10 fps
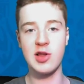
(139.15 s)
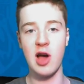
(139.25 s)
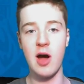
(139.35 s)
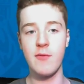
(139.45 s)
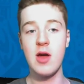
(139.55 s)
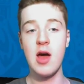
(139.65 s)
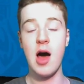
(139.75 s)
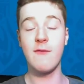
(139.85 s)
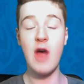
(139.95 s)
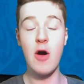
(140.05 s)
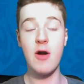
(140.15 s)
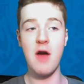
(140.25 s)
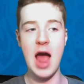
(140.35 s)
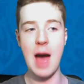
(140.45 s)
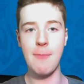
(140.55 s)
So I'm very,
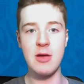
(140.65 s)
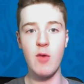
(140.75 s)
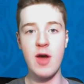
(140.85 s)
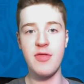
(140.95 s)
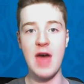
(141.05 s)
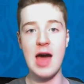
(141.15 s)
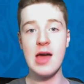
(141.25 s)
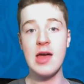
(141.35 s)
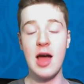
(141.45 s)
very happy with that.